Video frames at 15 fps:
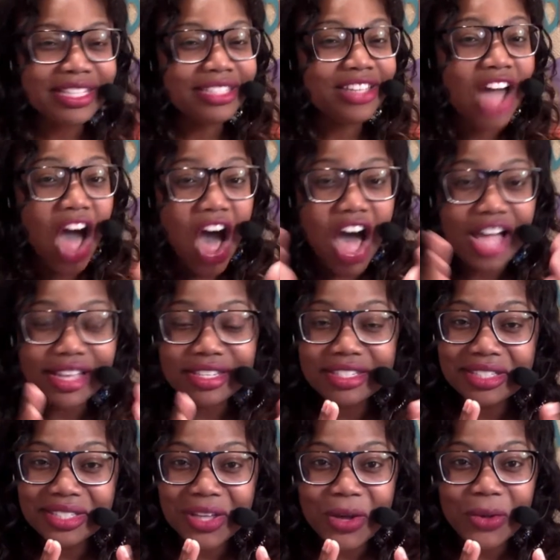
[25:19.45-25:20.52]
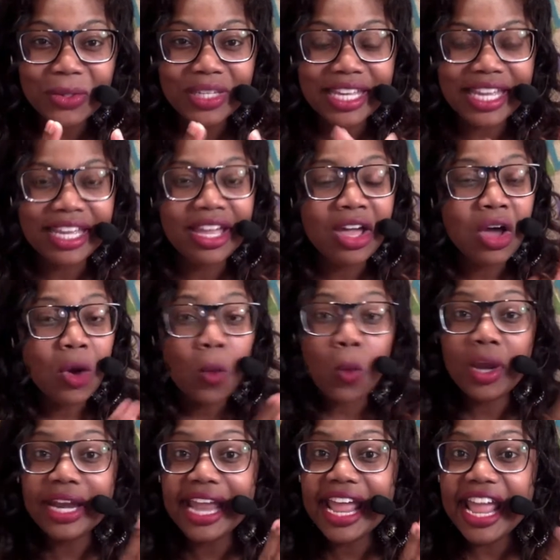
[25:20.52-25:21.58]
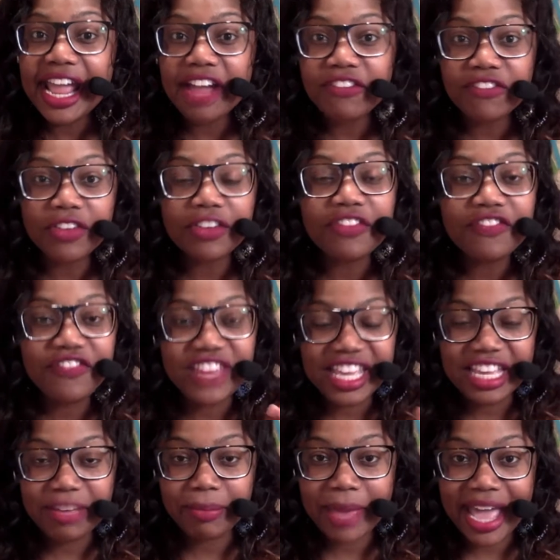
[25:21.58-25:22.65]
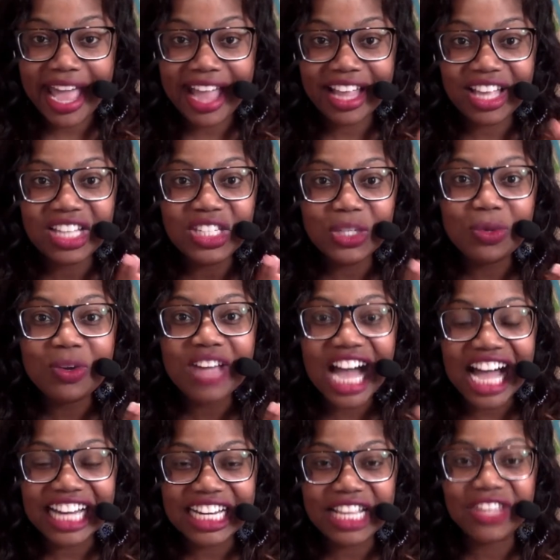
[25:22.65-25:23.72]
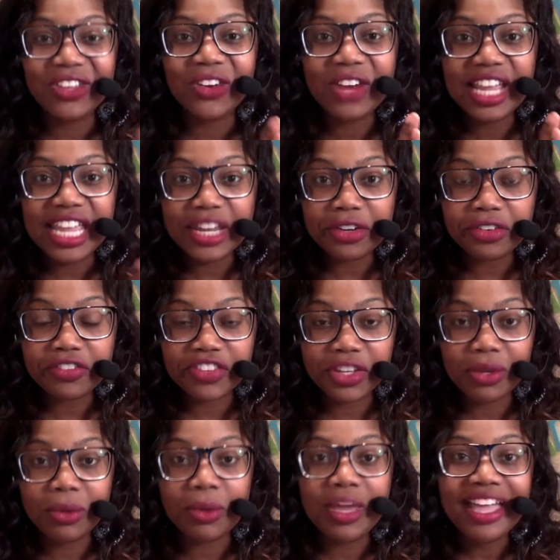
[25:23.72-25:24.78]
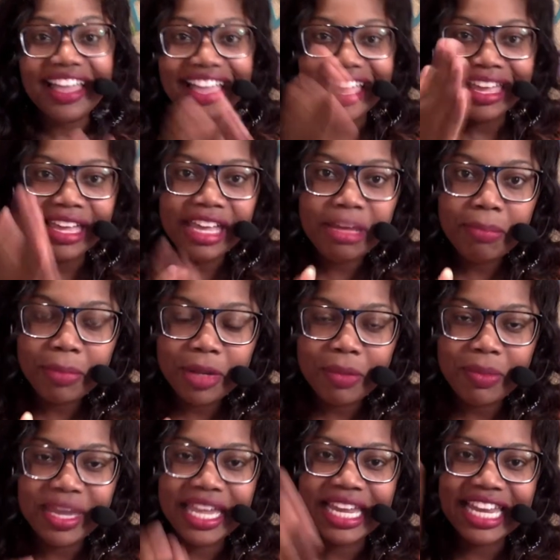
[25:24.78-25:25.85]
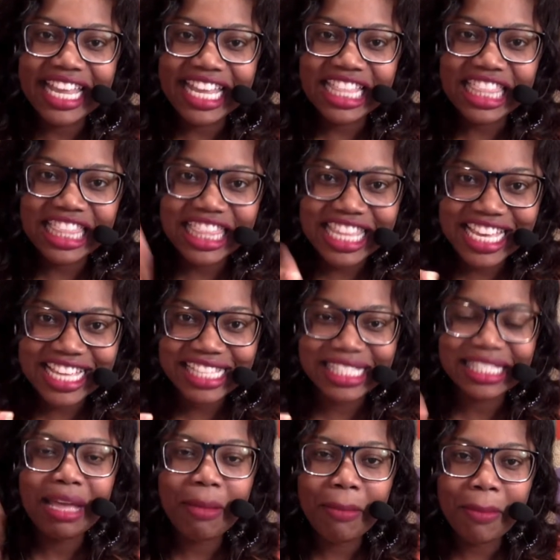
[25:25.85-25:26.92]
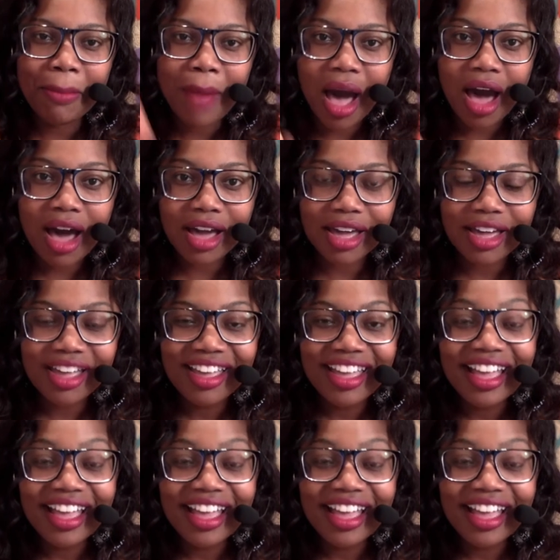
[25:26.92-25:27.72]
Talk slowly. Whatever feedback you got in your interview, implement in this mock.